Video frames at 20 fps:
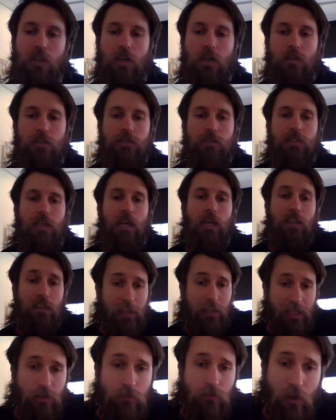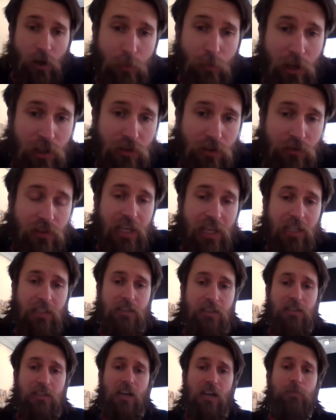I'll say thank you very much for taking
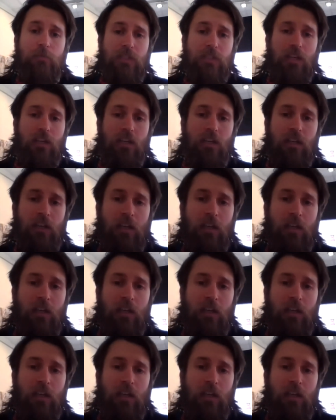the time to